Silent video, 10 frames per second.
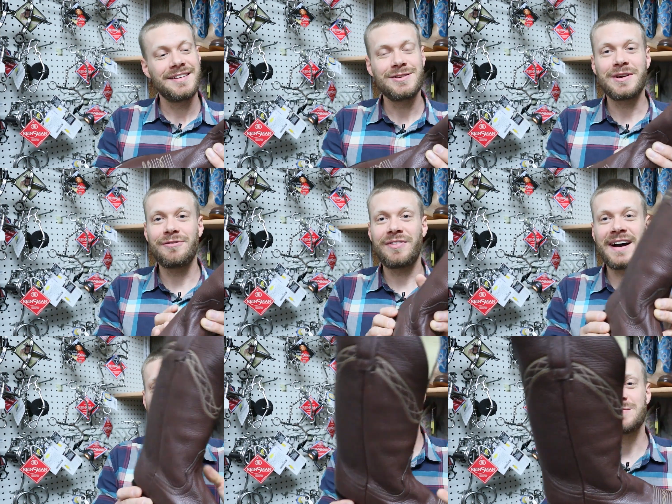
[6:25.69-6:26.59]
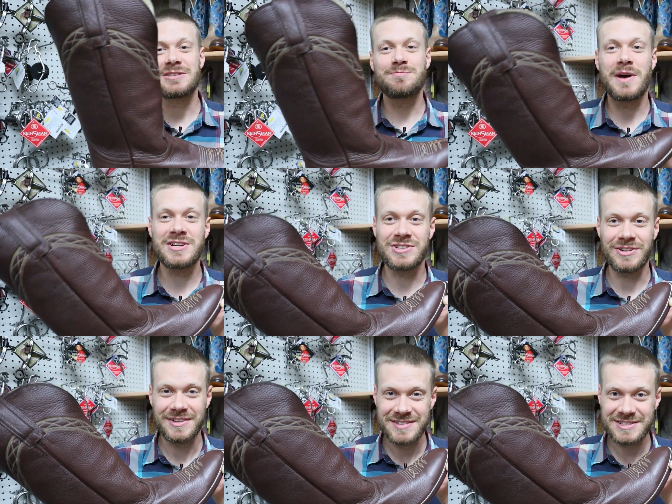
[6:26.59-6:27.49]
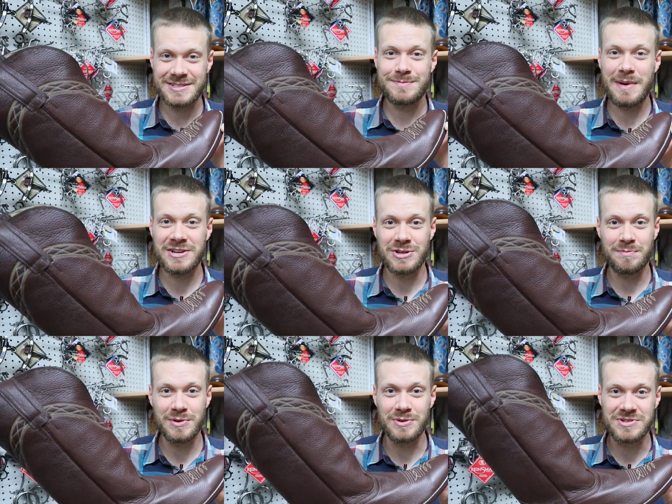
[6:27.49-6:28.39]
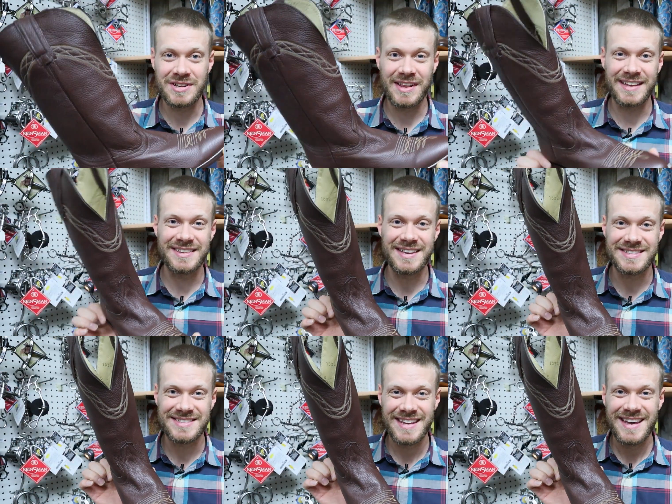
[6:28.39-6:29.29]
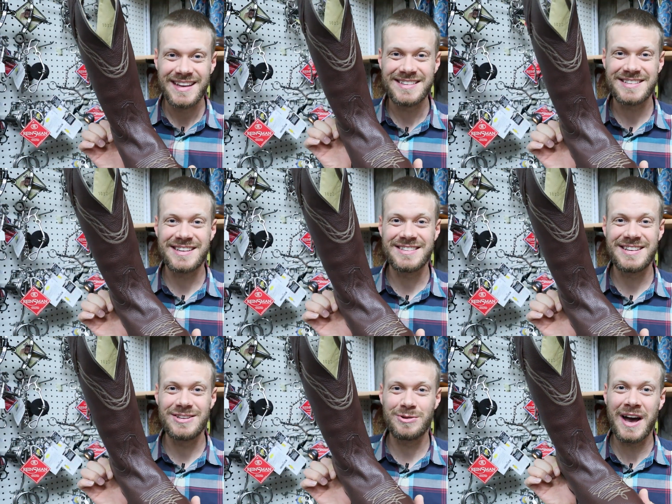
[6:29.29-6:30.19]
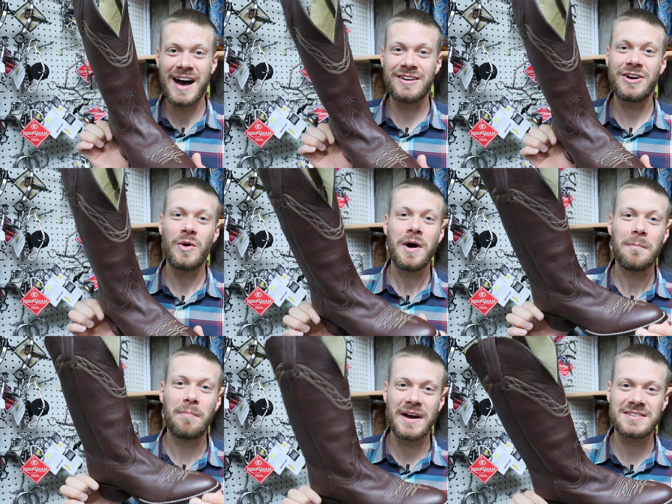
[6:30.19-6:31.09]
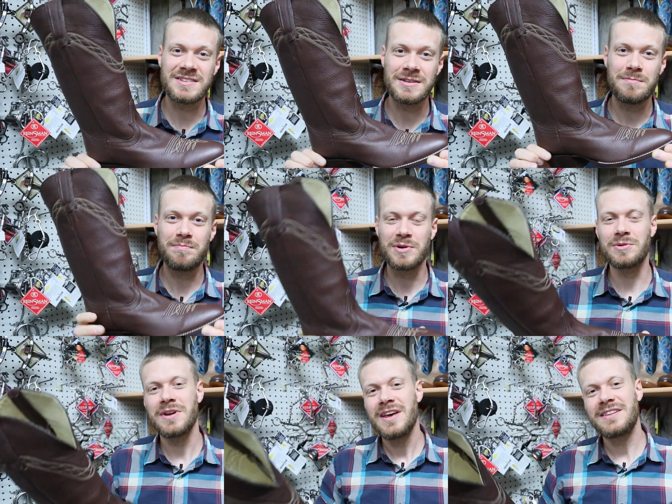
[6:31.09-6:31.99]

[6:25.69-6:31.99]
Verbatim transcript: you can find some special, special boots like this discontinued Hondo Bison boot.